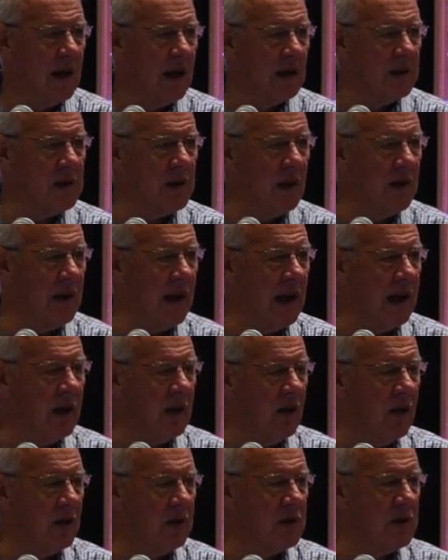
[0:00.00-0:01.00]
And so, they are
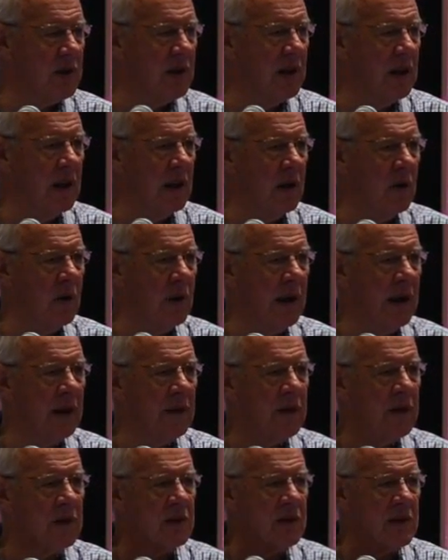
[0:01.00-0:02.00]
constantly looking
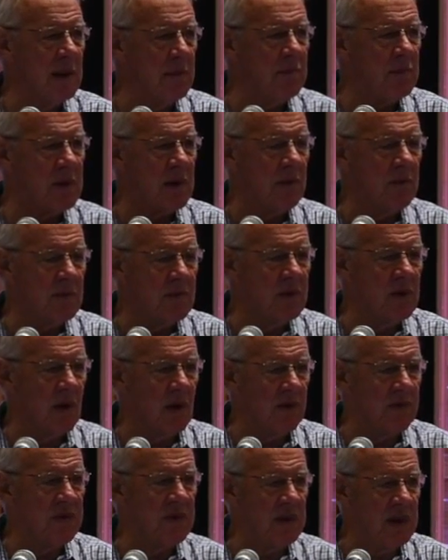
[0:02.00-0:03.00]
at the symptoms
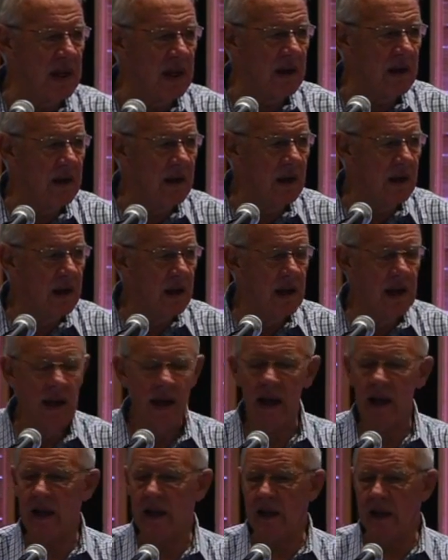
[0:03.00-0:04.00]
of sin
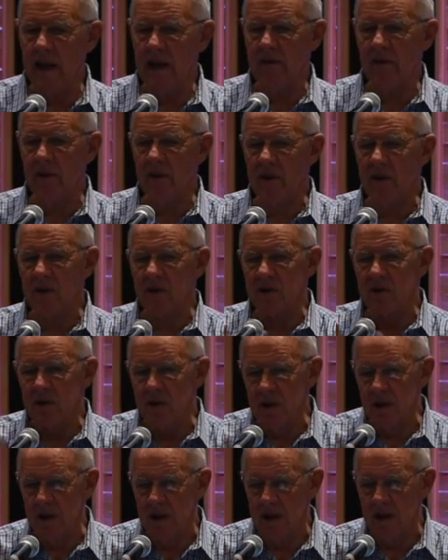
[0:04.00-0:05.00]
and never the
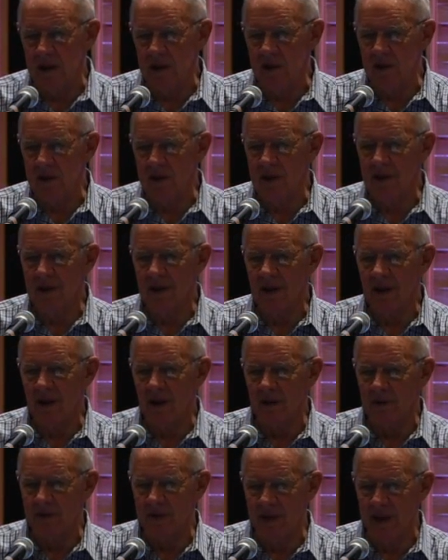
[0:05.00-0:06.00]
disease
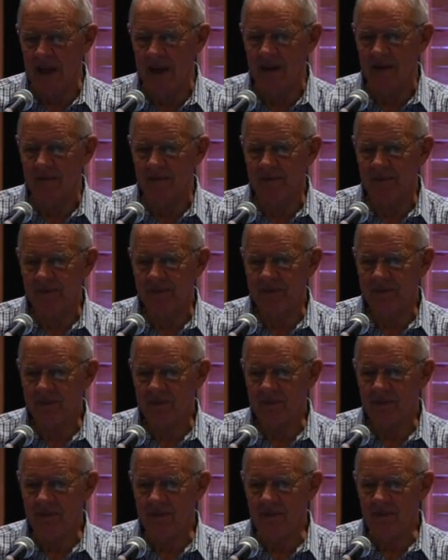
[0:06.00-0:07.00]
of sin
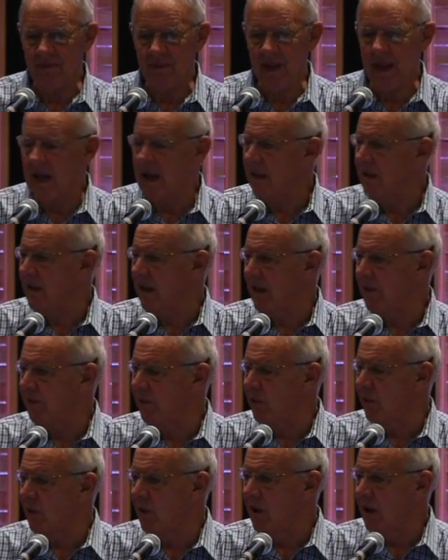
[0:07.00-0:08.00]
and
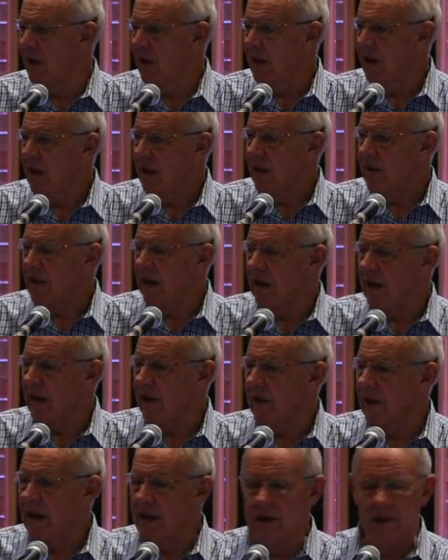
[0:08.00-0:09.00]
therefore they
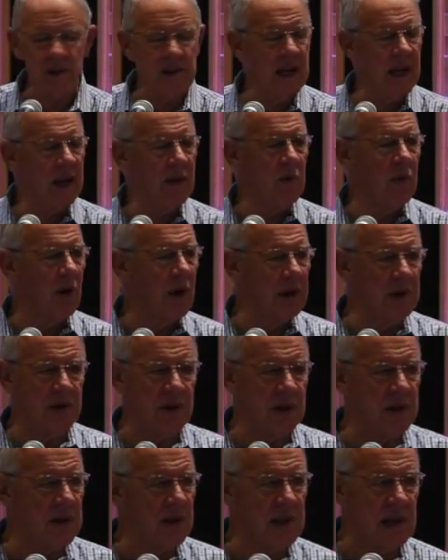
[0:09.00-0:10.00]
don't understand why
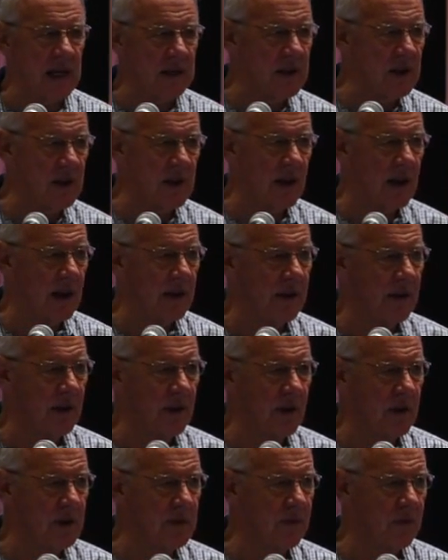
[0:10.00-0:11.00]
Jesus had to die on the
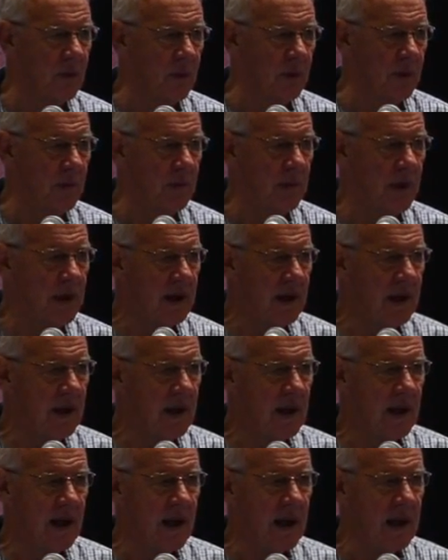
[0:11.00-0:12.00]
cross for them,
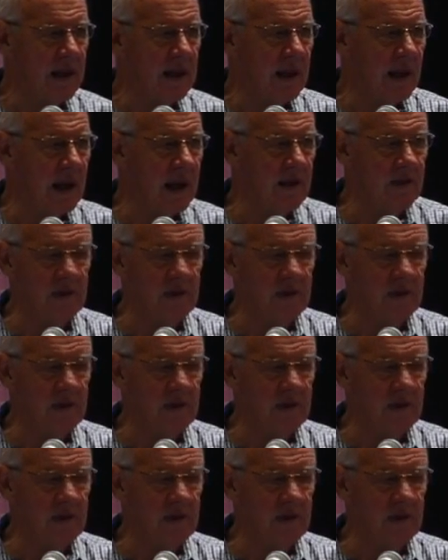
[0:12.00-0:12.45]
and they